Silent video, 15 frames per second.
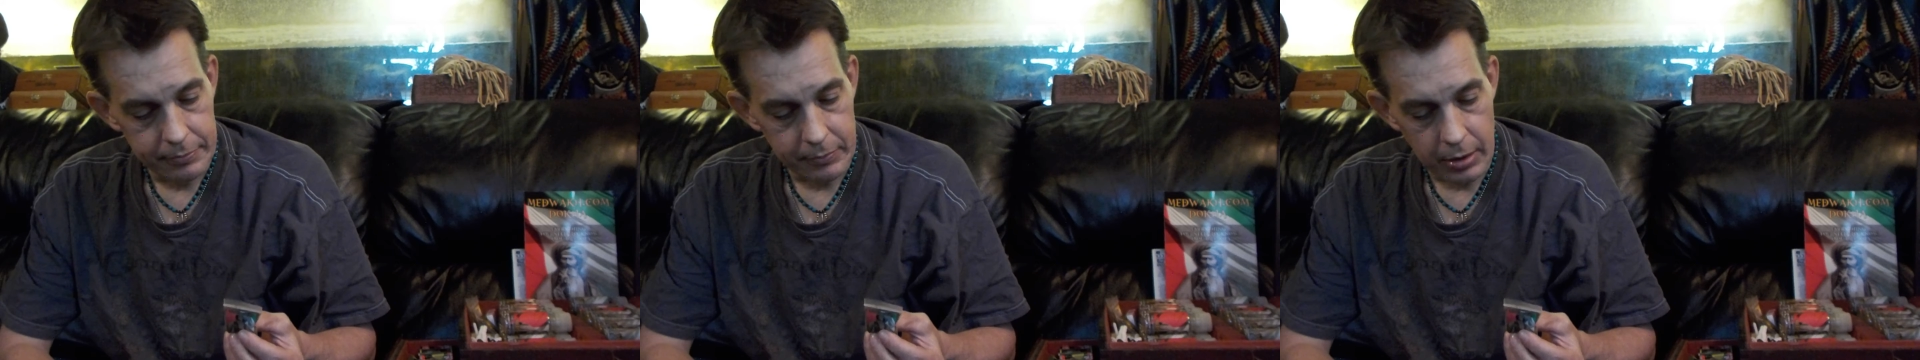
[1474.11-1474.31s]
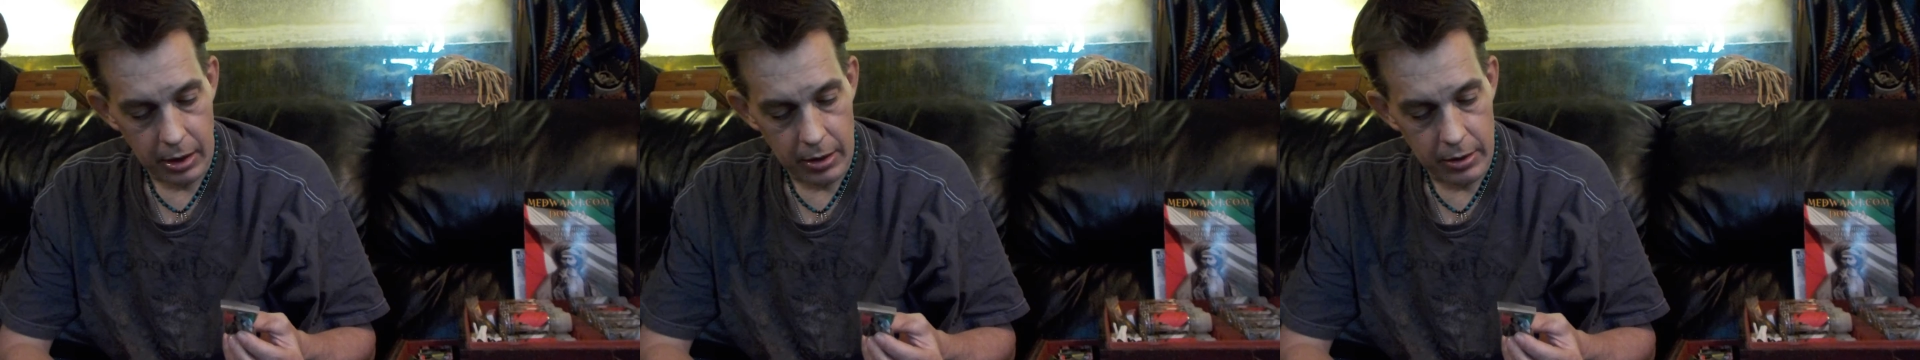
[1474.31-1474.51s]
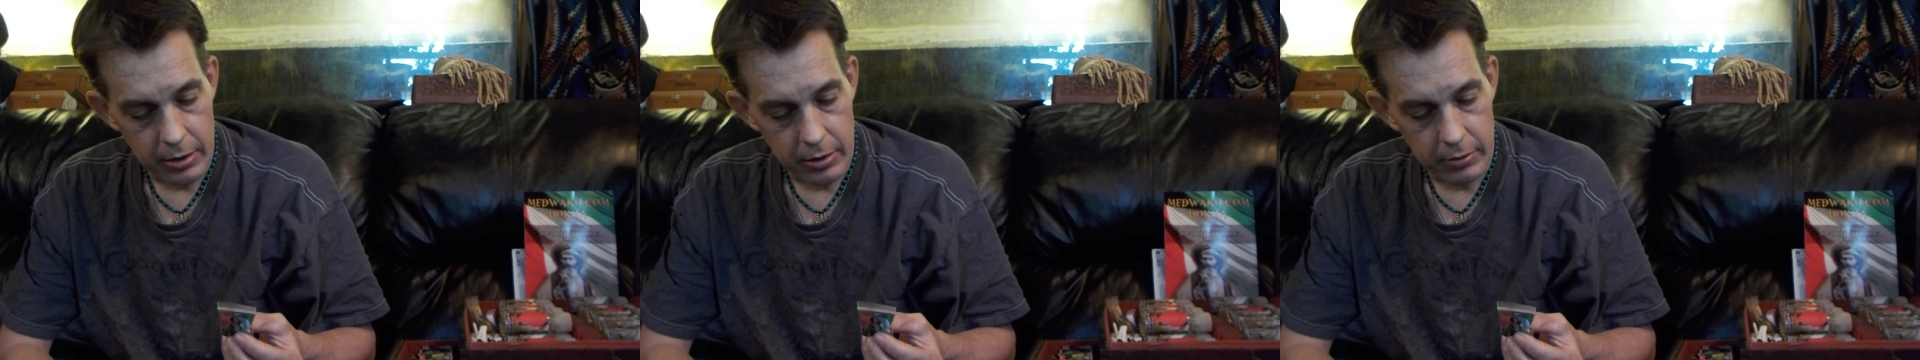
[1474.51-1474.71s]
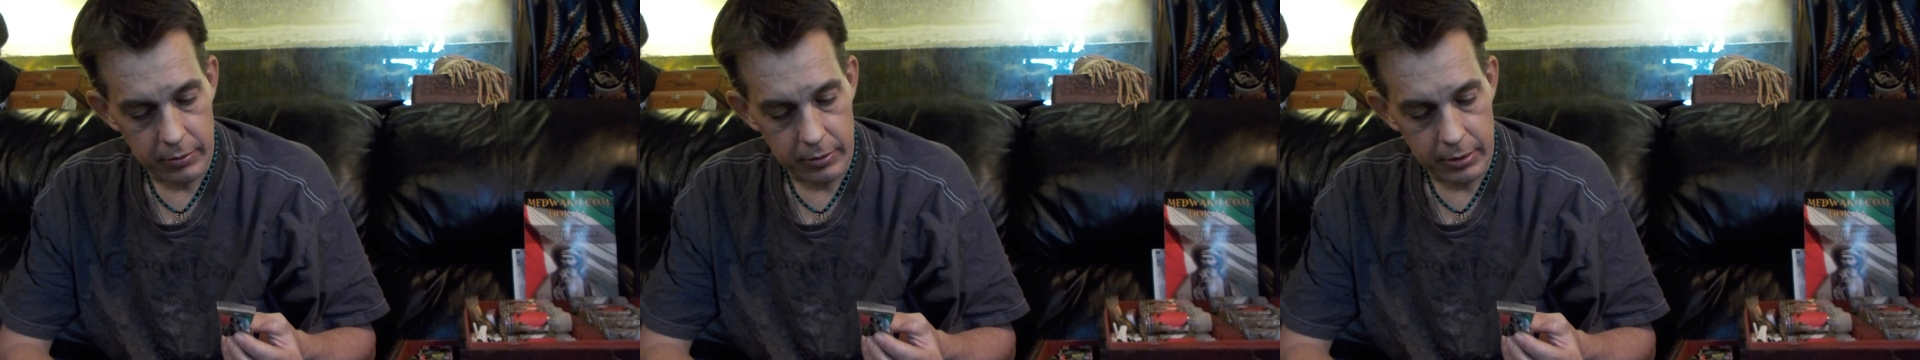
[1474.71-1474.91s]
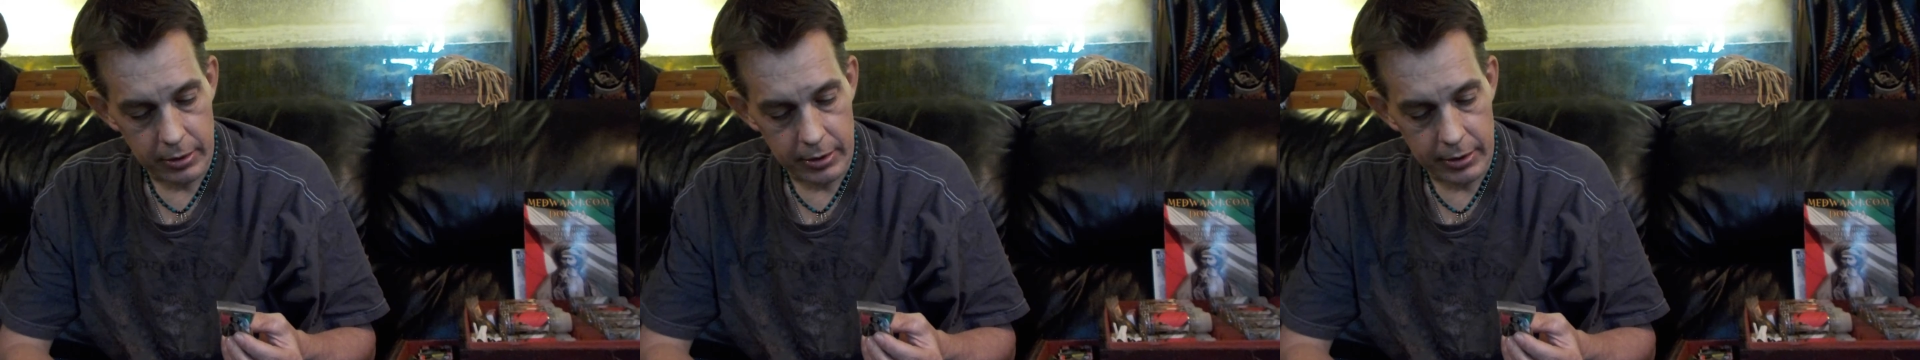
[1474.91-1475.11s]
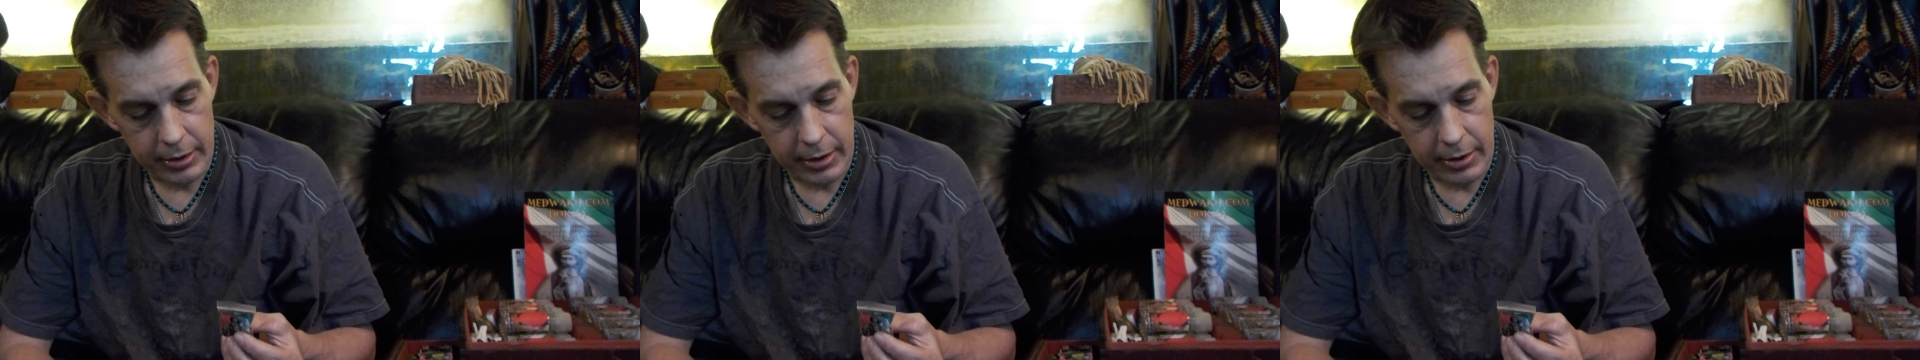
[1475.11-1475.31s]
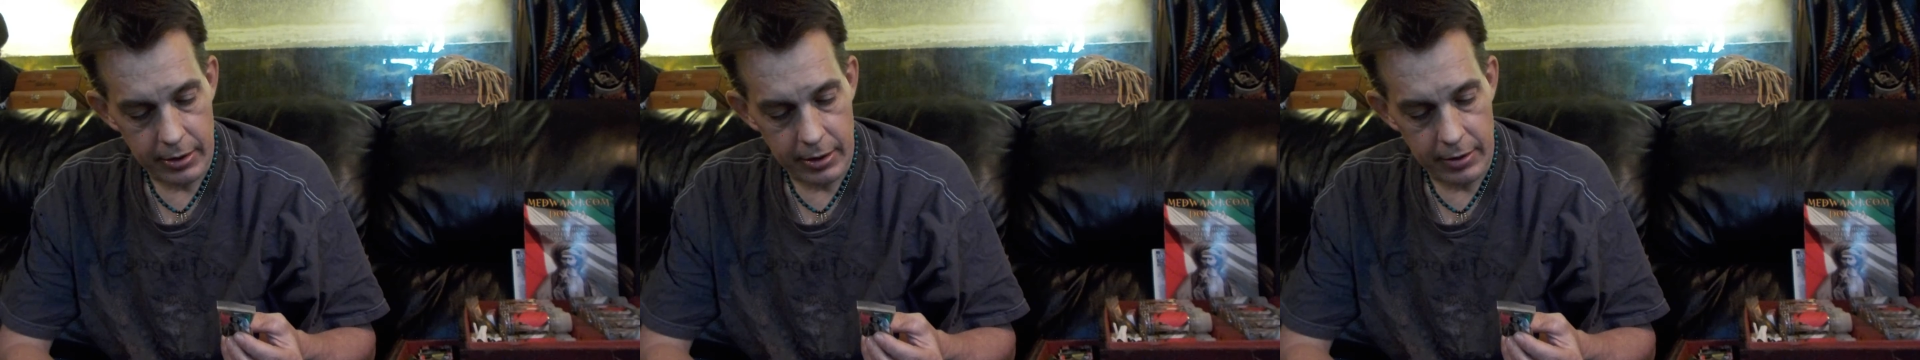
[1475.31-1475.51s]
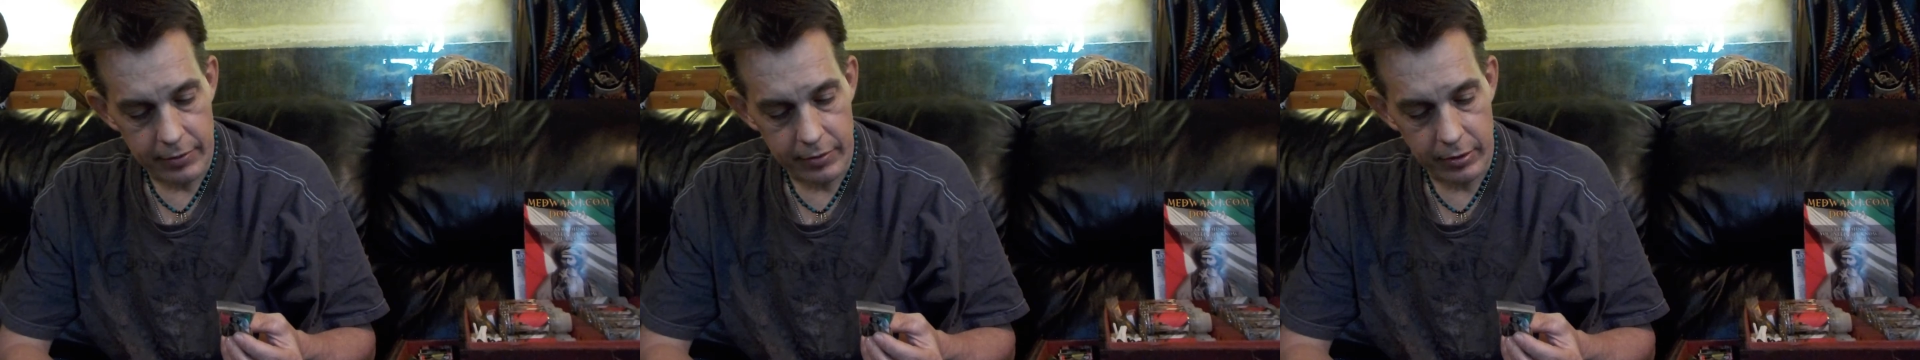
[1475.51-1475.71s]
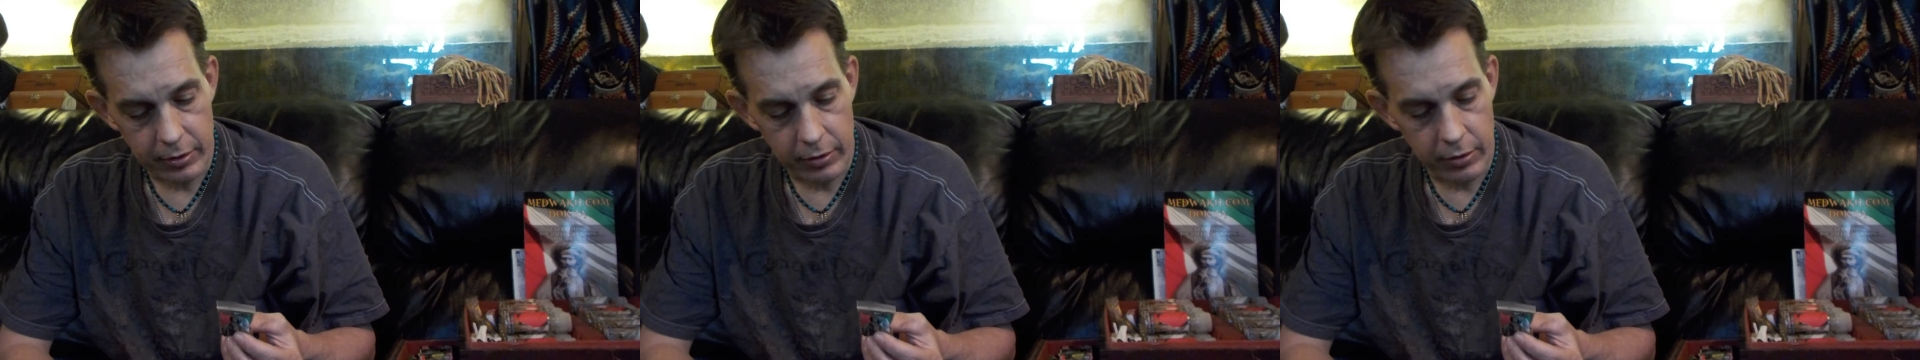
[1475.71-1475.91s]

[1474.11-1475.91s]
I don't know, it's a